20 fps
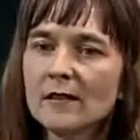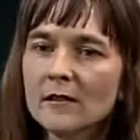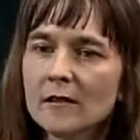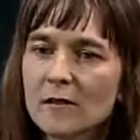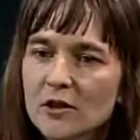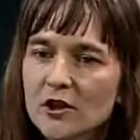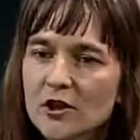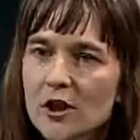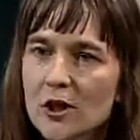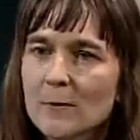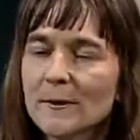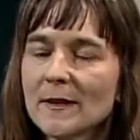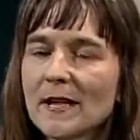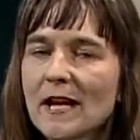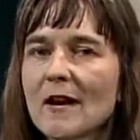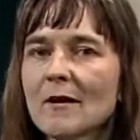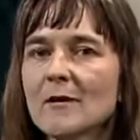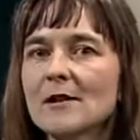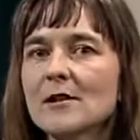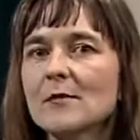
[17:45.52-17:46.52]

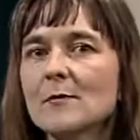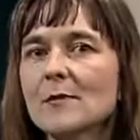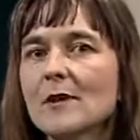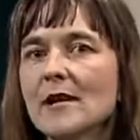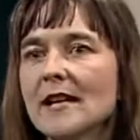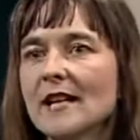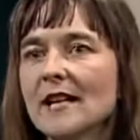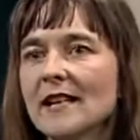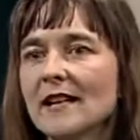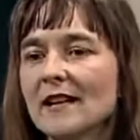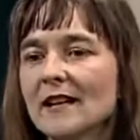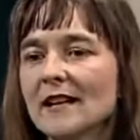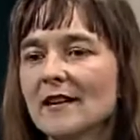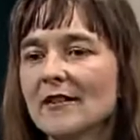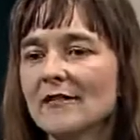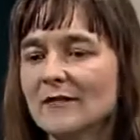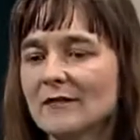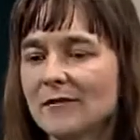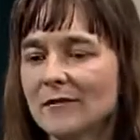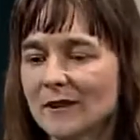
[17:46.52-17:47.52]
Schopenhauer's way
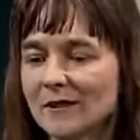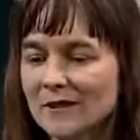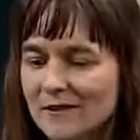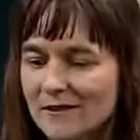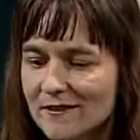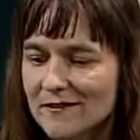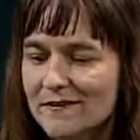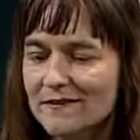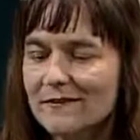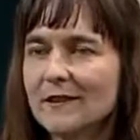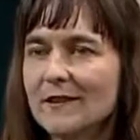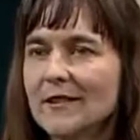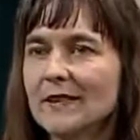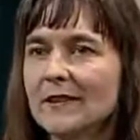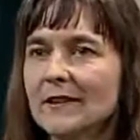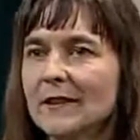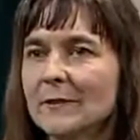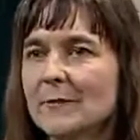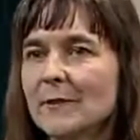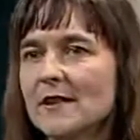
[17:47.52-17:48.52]
of
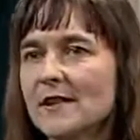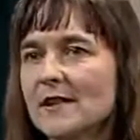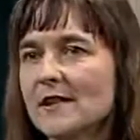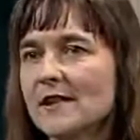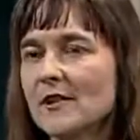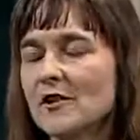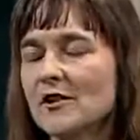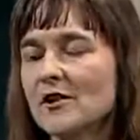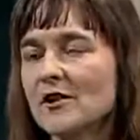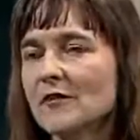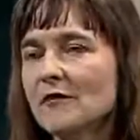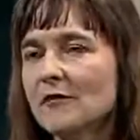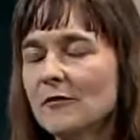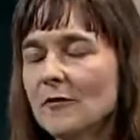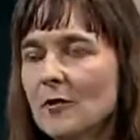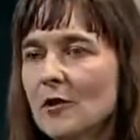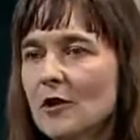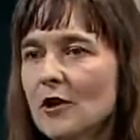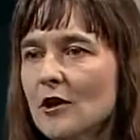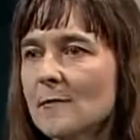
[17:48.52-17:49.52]
dealing with this notion of
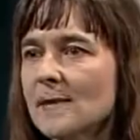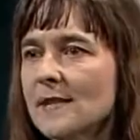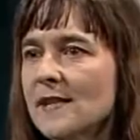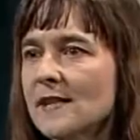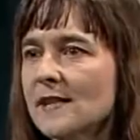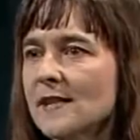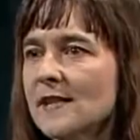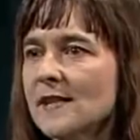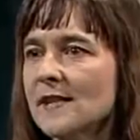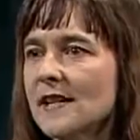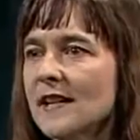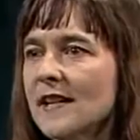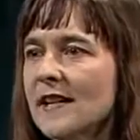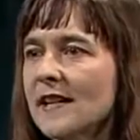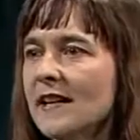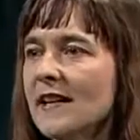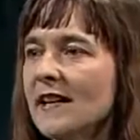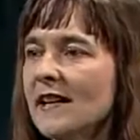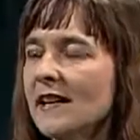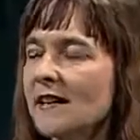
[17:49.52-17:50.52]
forms is to
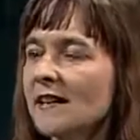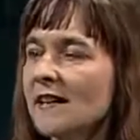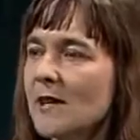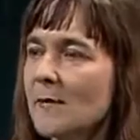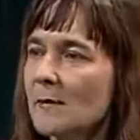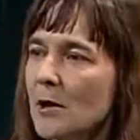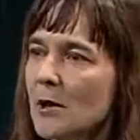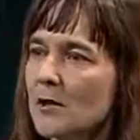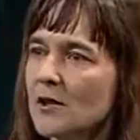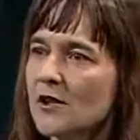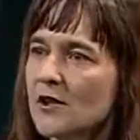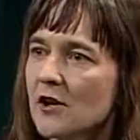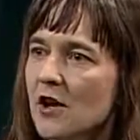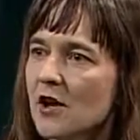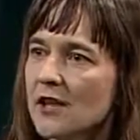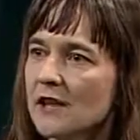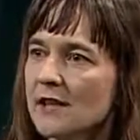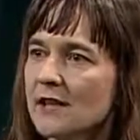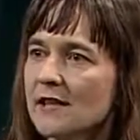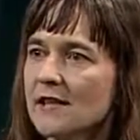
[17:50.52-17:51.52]
say that most
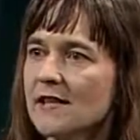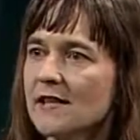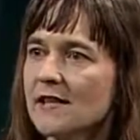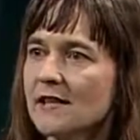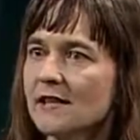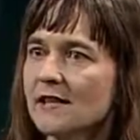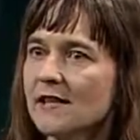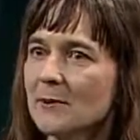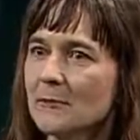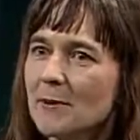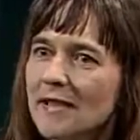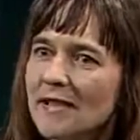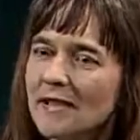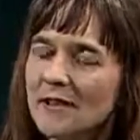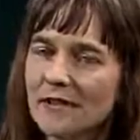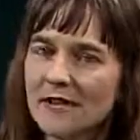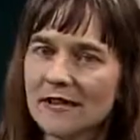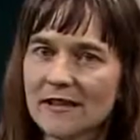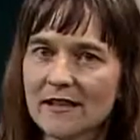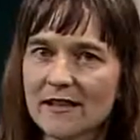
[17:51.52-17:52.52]
artists
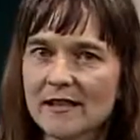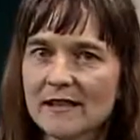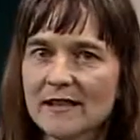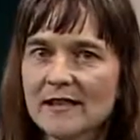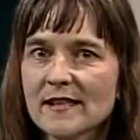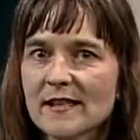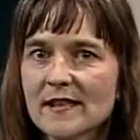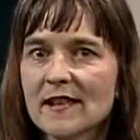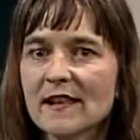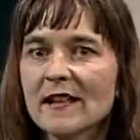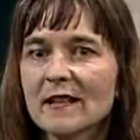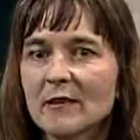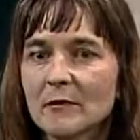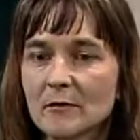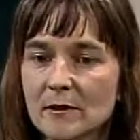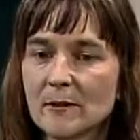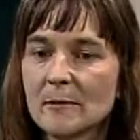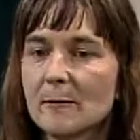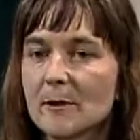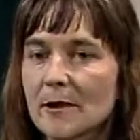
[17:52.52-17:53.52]
depict
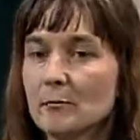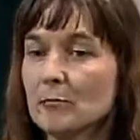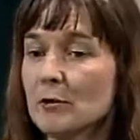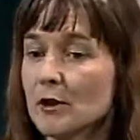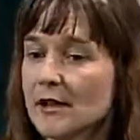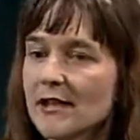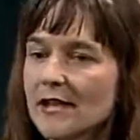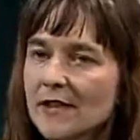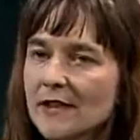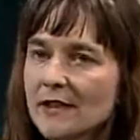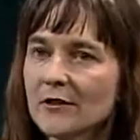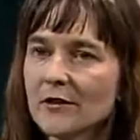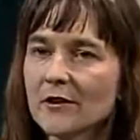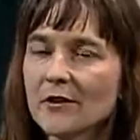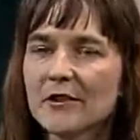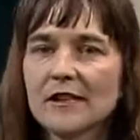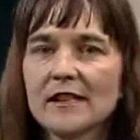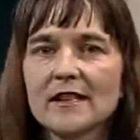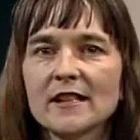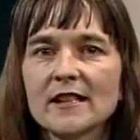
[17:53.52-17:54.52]
particular
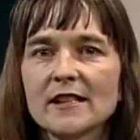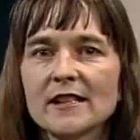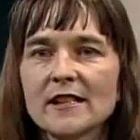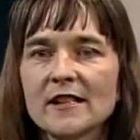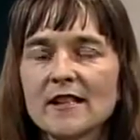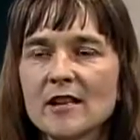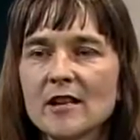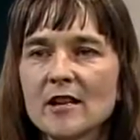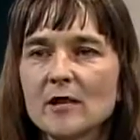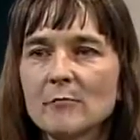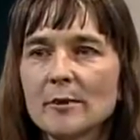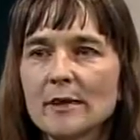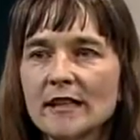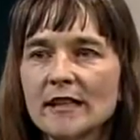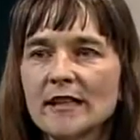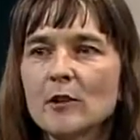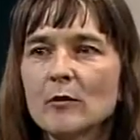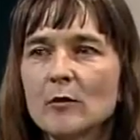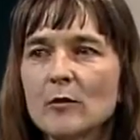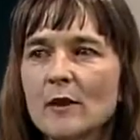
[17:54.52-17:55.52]
things, but
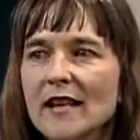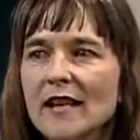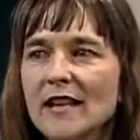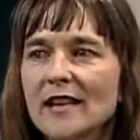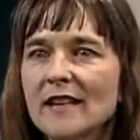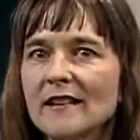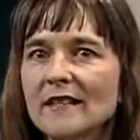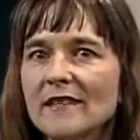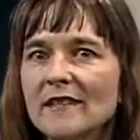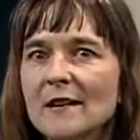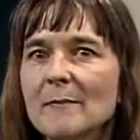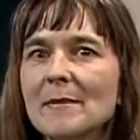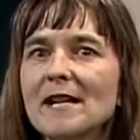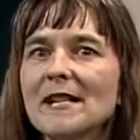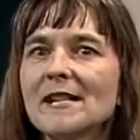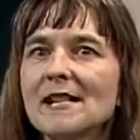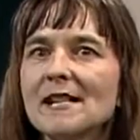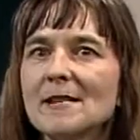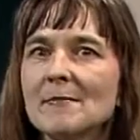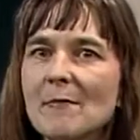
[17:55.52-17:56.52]
in a way that
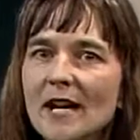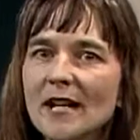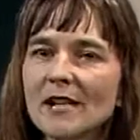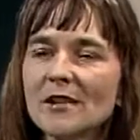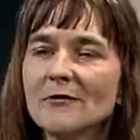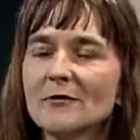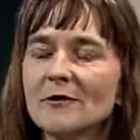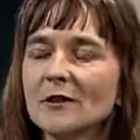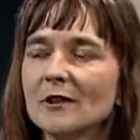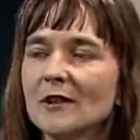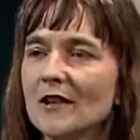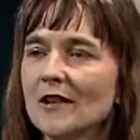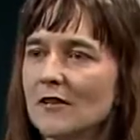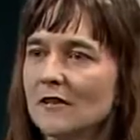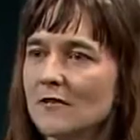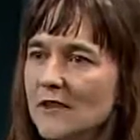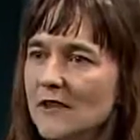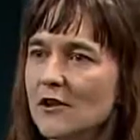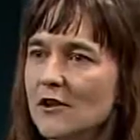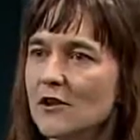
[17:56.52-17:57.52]
makes us mindful
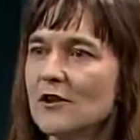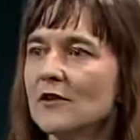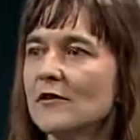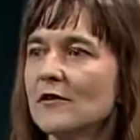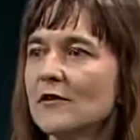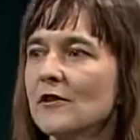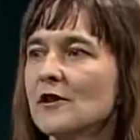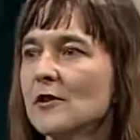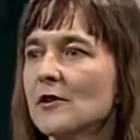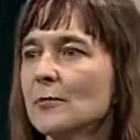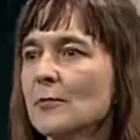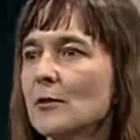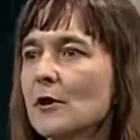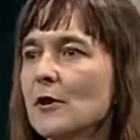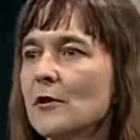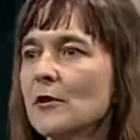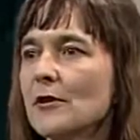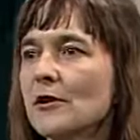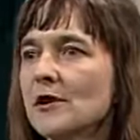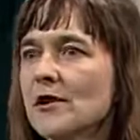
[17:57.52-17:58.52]
of these universal
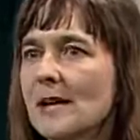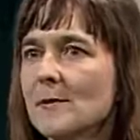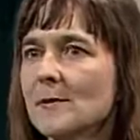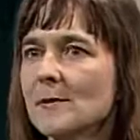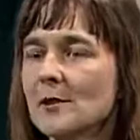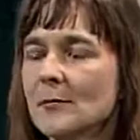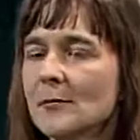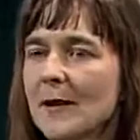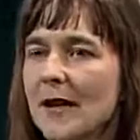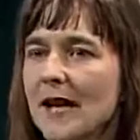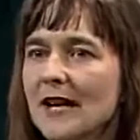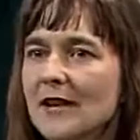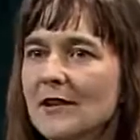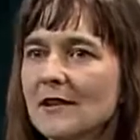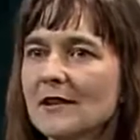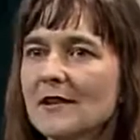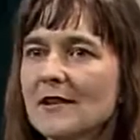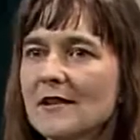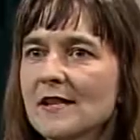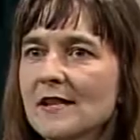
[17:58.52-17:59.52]
prototypes or
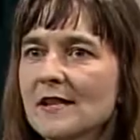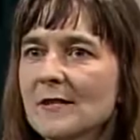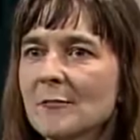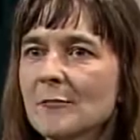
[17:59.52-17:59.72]
patterns.